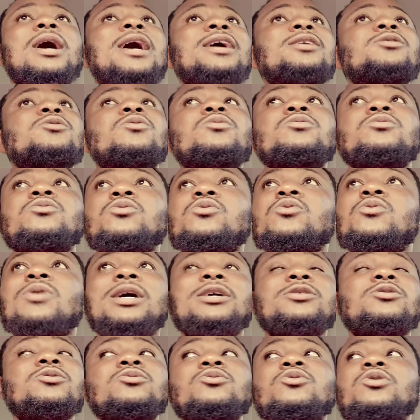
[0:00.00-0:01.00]
don't know
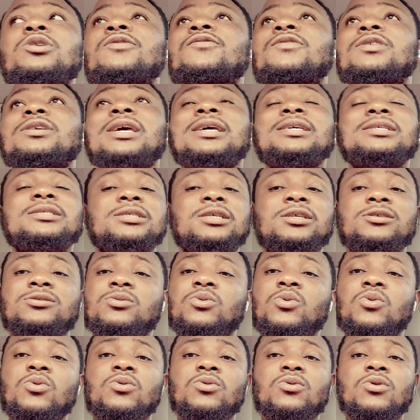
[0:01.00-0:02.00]
if it exists,
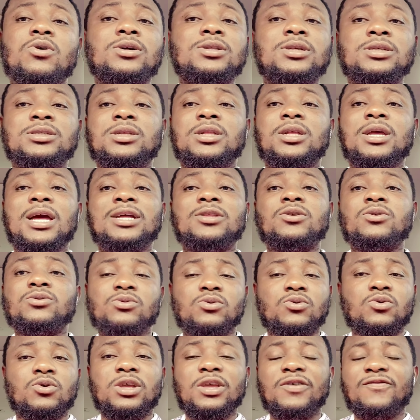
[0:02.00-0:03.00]
though. Honestly, I
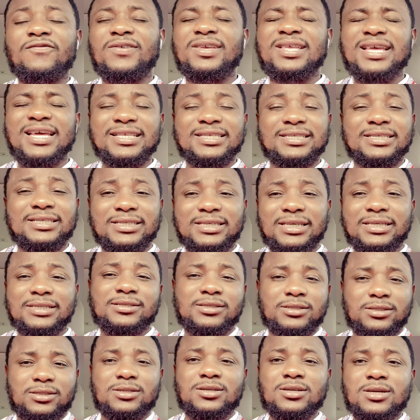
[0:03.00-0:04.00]
don't know if it
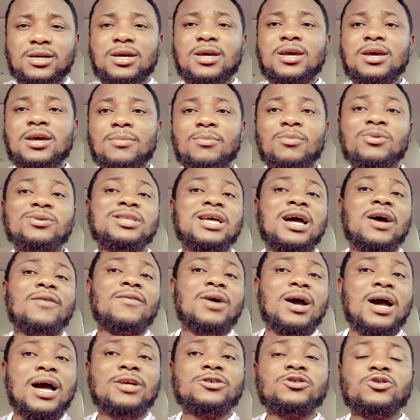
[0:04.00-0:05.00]
exists, but I've
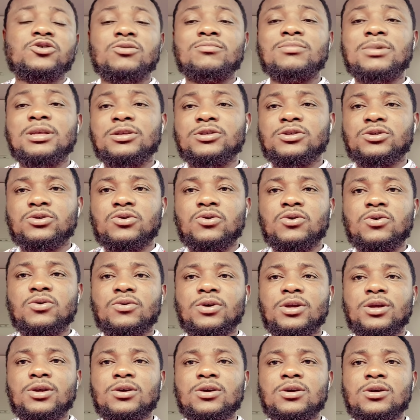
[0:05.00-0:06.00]
heard so many
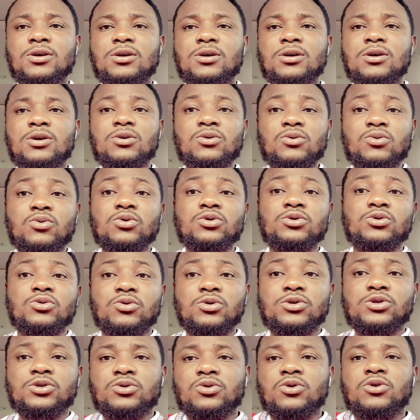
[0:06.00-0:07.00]
stories, good
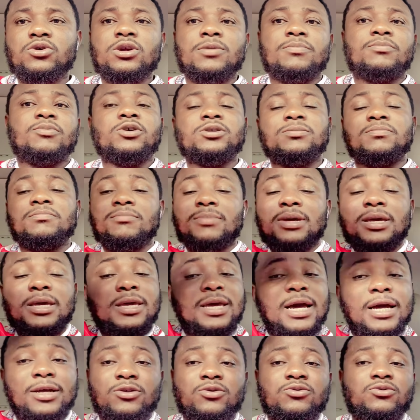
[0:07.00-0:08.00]
story, but me,
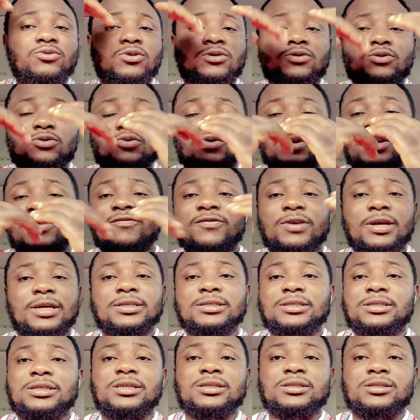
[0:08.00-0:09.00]
I do not know if it
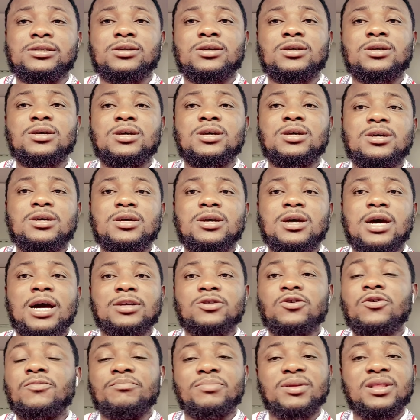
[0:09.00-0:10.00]
exists. I
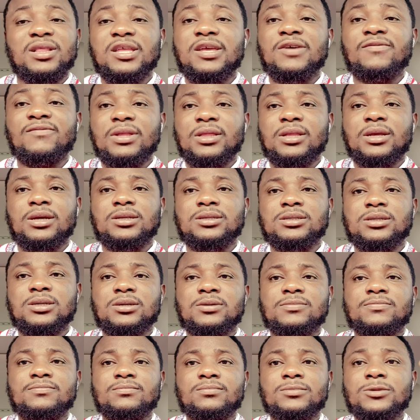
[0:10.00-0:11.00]
don't believe in it.
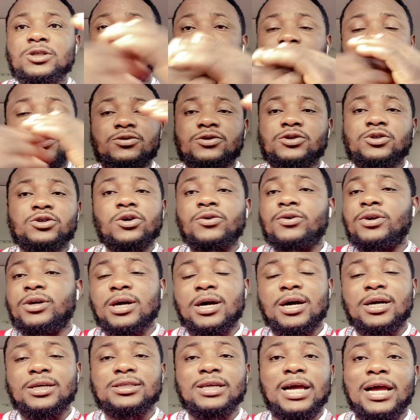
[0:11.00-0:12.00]
Sorry
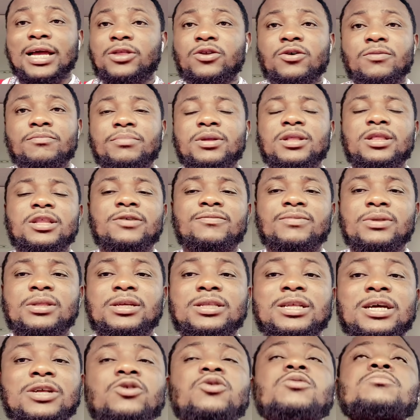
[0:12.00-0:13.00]
guys, I don't believe in
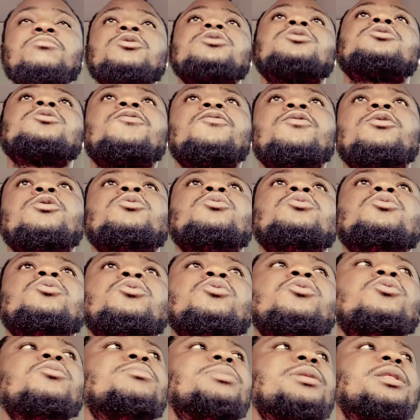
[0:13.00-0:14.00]
it. I know most of you
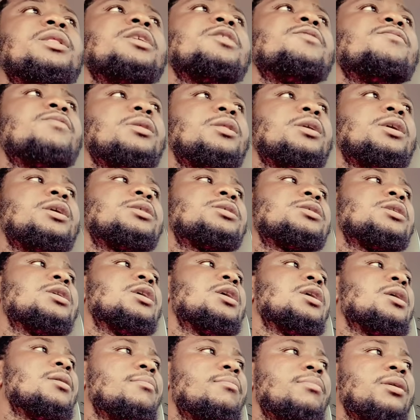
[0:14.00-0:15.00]
do believe in it,
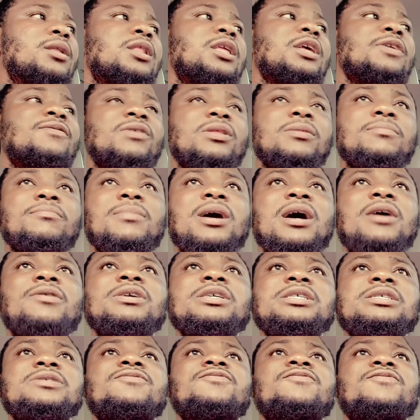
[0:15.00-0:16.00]
believe in
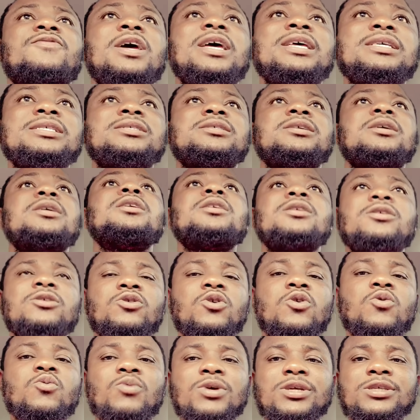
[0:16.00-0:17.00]
marriage first,
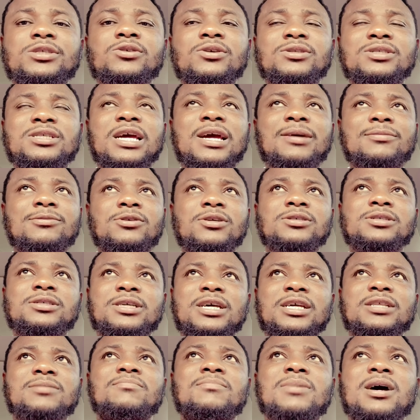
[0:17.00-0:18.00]
don't waste your time, just
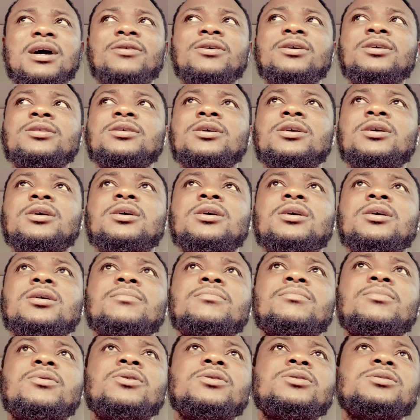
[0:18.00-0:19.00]
get married.
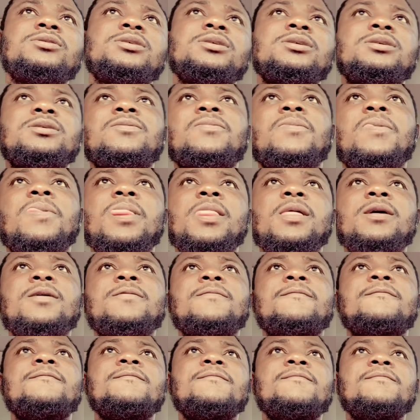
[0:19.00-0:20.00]
But
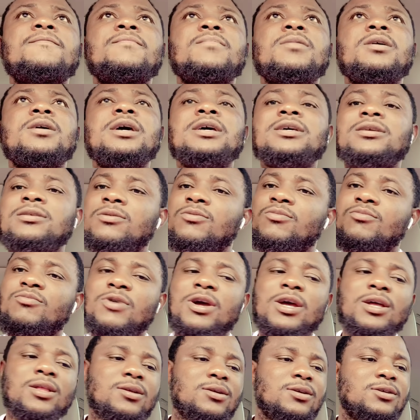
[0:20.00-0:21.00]

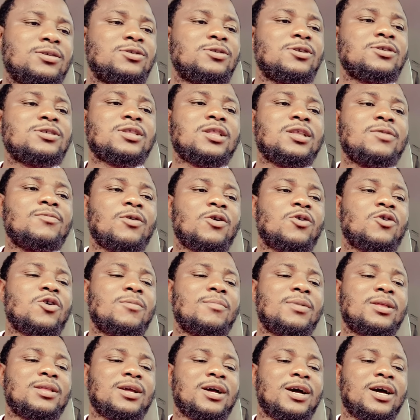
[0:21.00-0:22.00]
well, just leave your
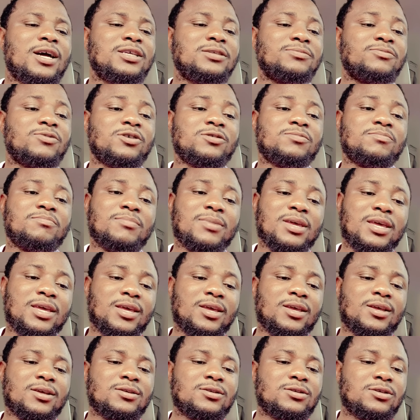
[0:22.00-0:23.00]
comment guys. But
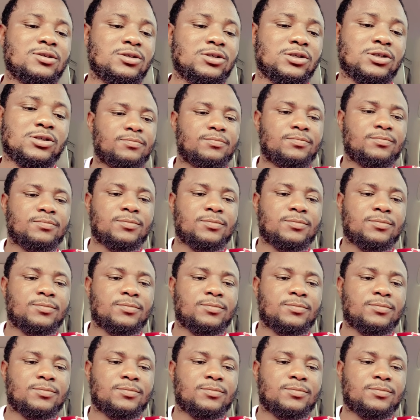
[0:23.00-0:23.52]
me, so